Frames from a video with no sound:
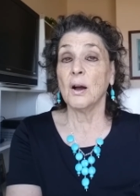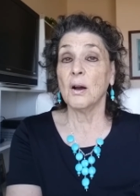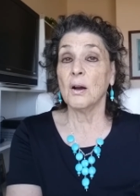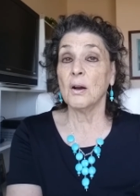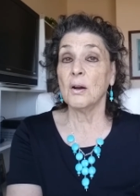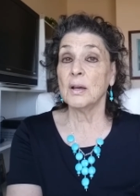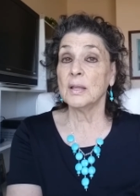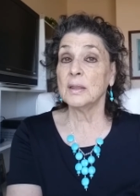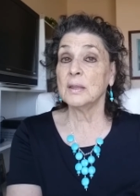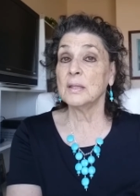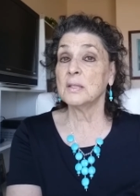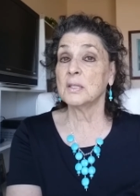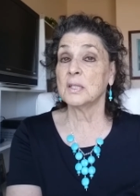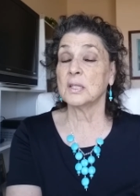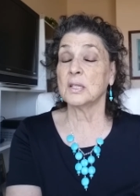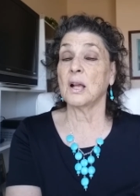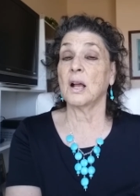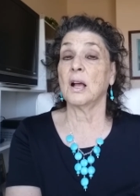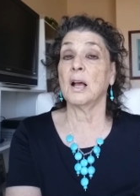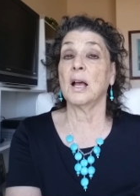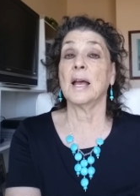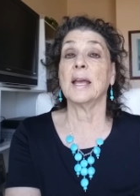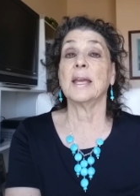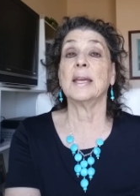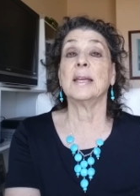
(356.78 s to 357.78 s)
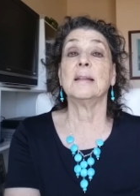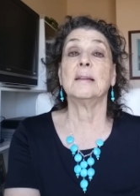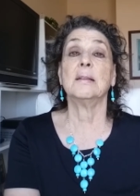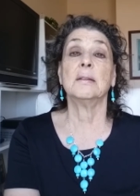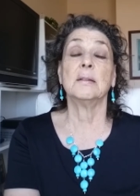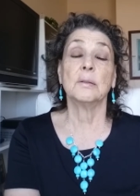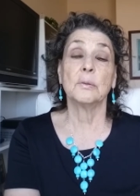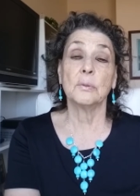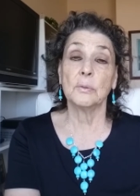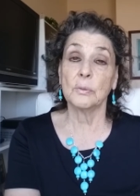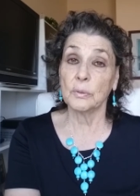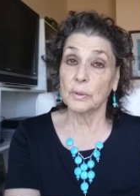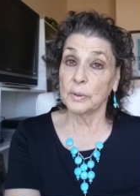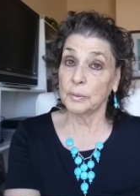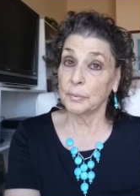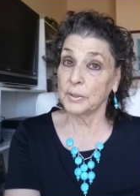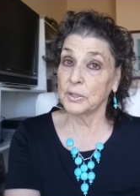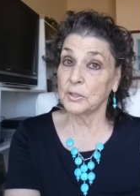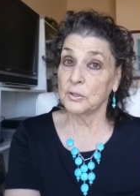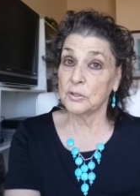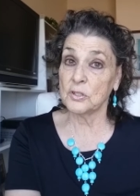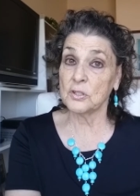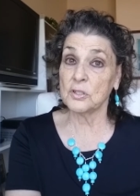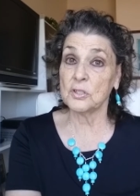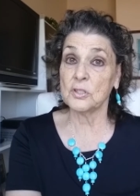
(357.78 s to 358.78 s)
On the side, where we
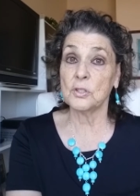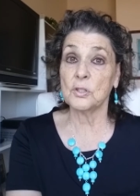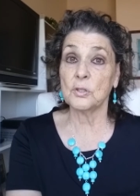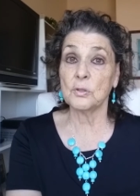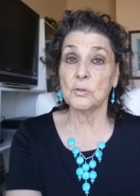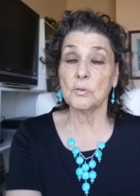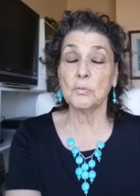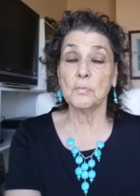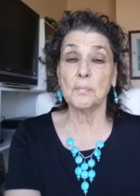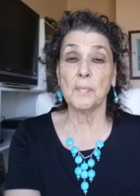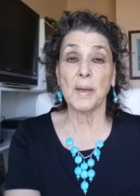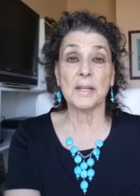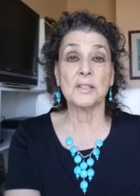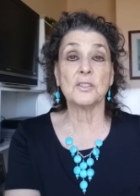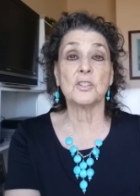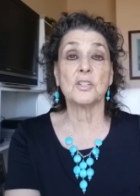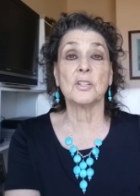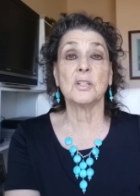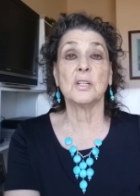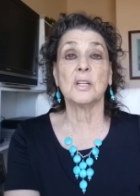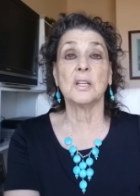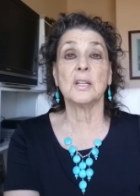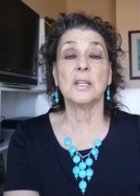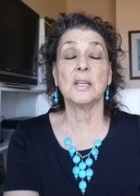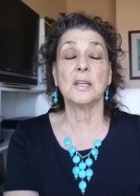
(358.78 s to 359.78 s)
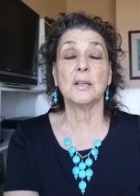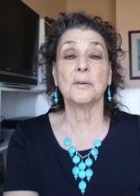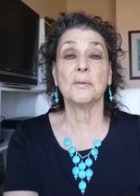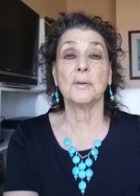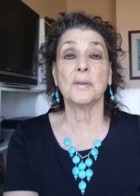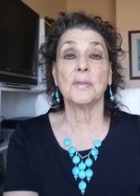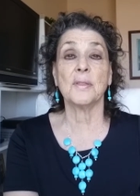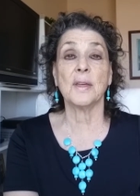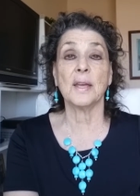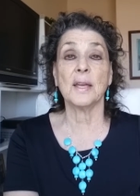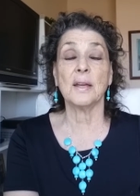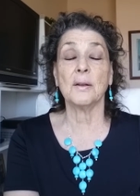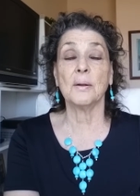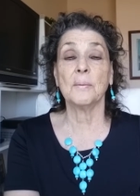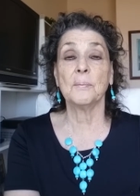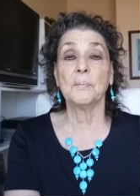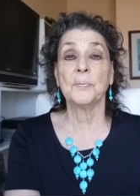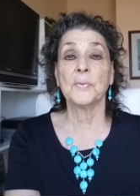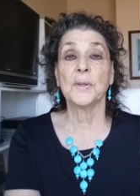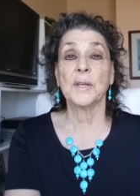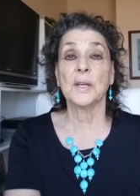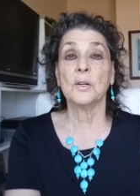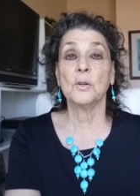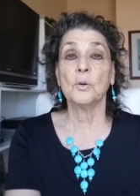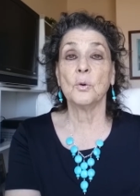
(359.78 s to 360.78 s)
just do mention it here and there,
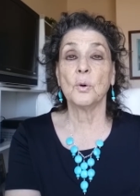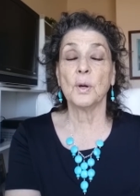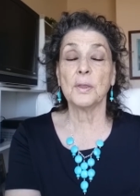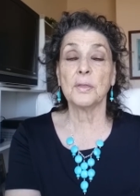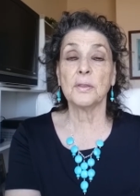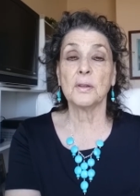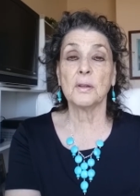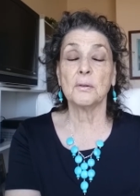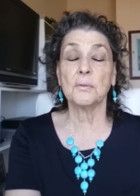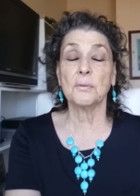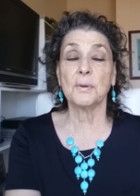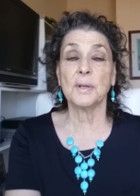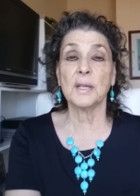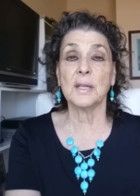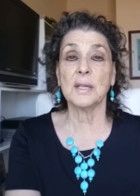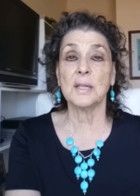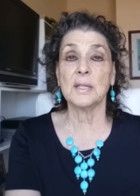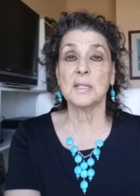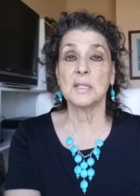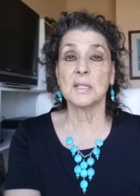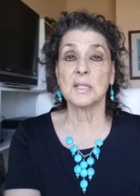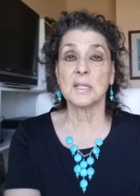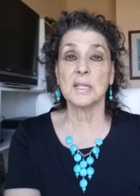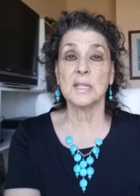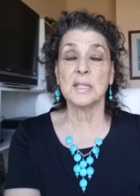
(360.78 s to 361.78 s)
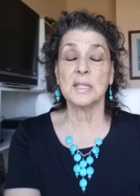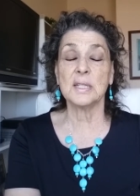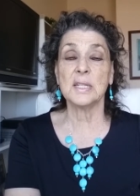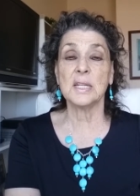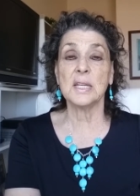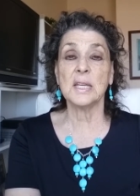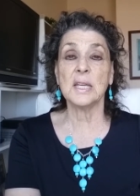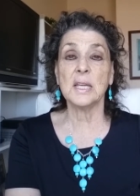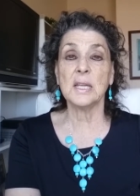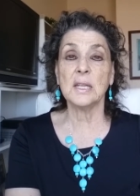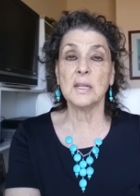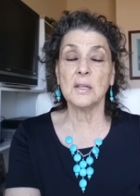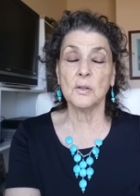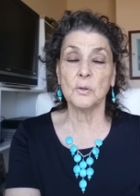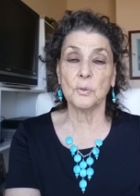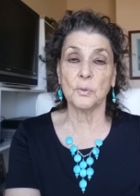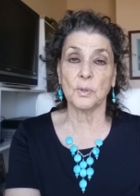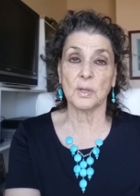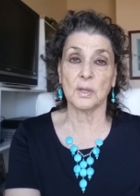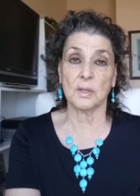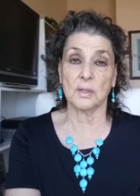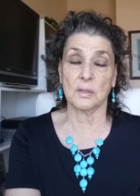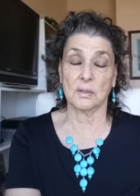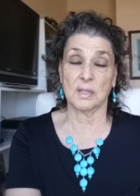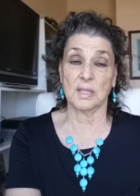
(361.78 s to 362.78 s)
North Korea is
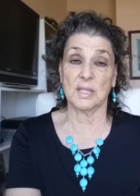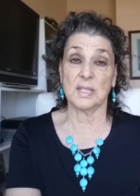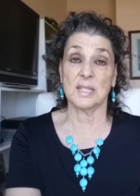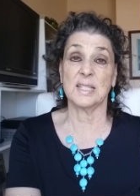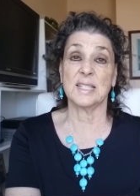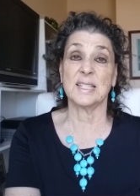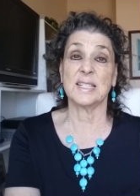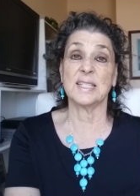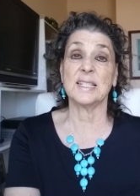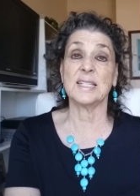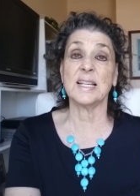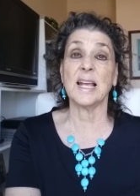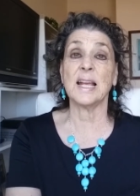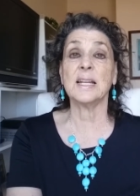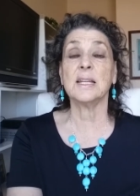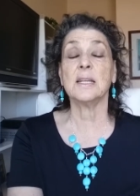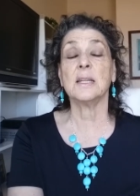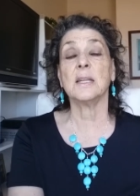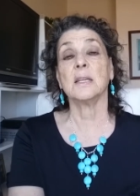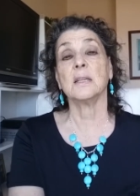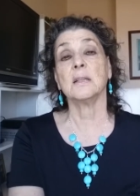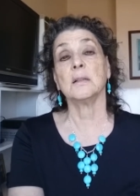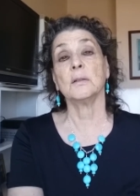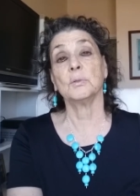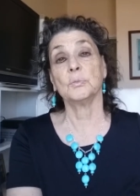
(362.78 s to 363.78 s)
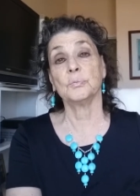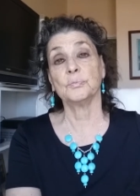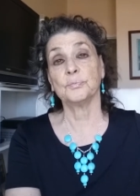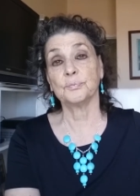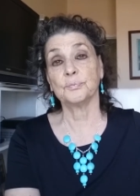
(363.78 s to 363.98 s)
continually sending